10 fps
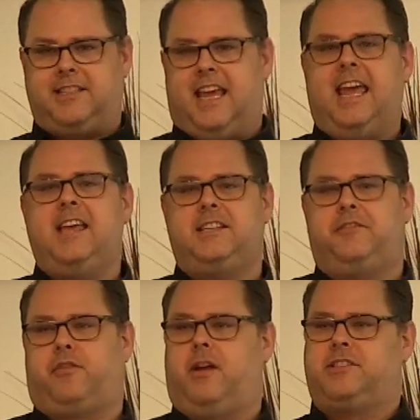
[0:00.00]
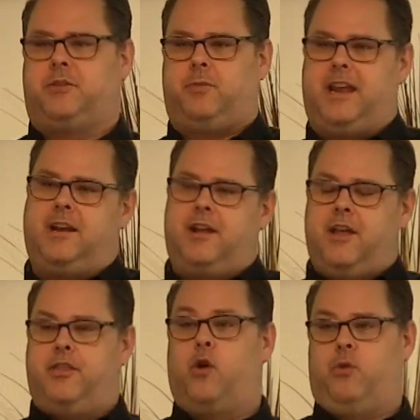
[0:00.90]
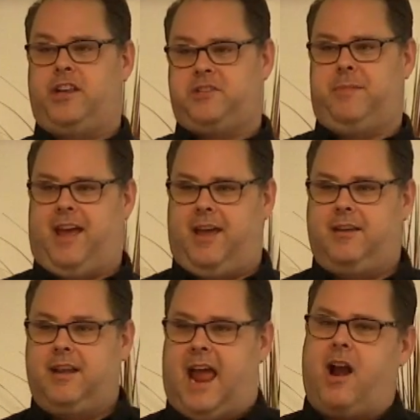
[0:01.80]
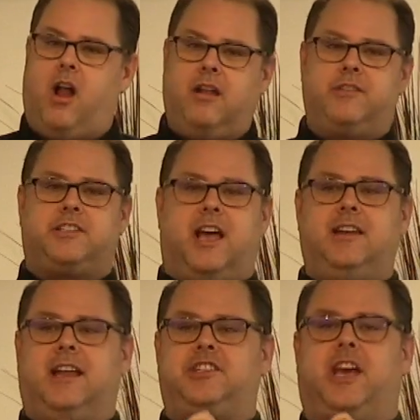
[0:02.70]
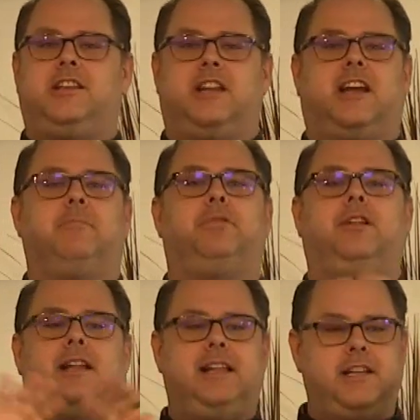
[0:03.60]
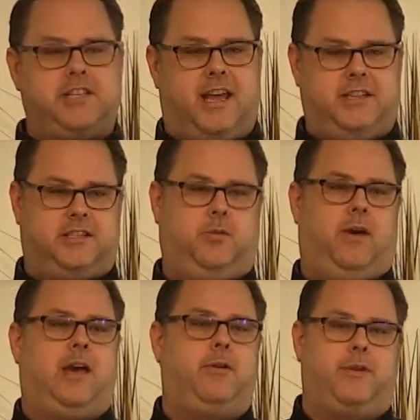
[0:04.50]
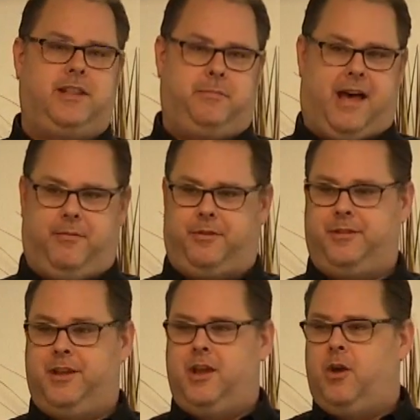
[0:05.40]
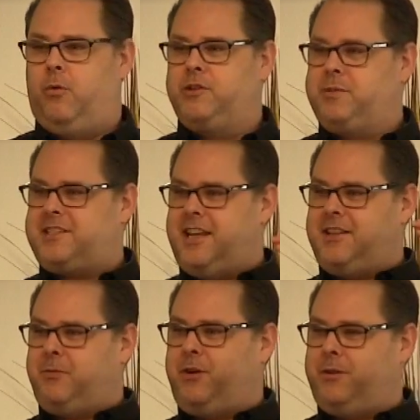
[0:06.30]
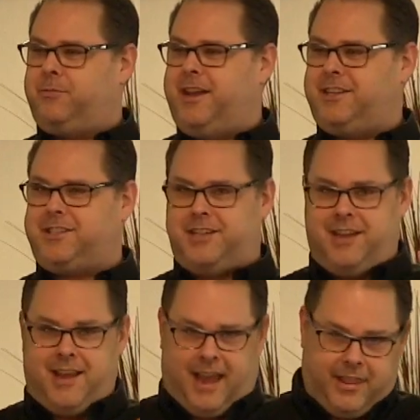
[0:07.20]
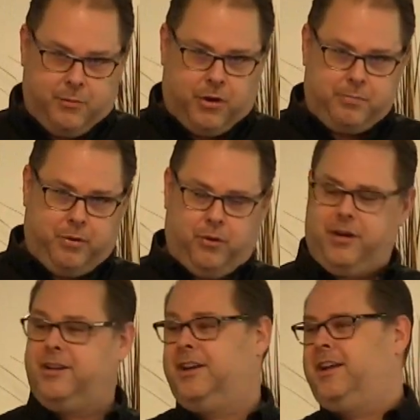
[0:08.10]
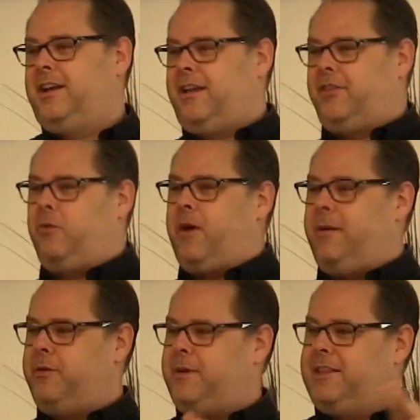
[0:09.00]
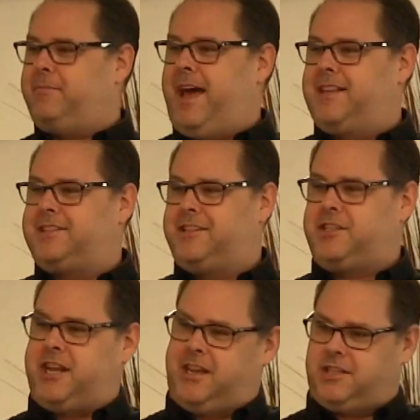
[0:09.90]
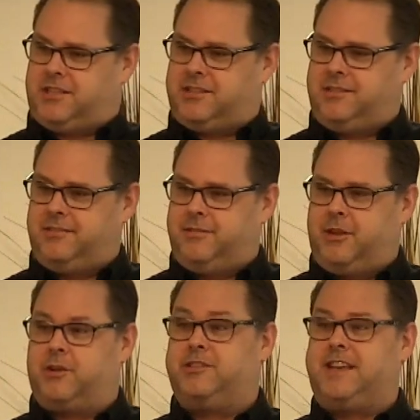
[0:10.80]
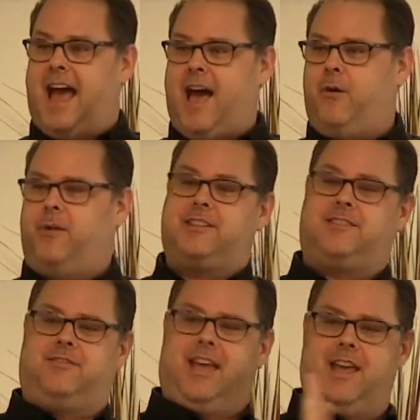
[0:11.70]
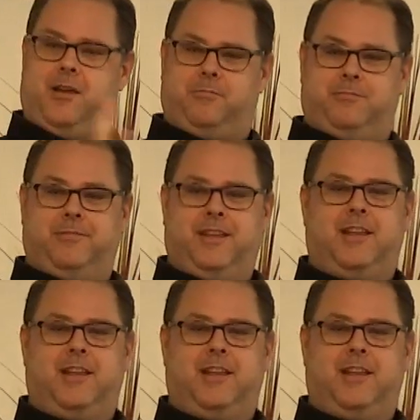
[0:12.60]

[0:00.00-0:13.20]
it's easy for us to read the rich man, and all of a sudden it, change, it completely changes the way we read the Bible. Once we see the word rich and the word poor, the way we read the passage changes because now it's them.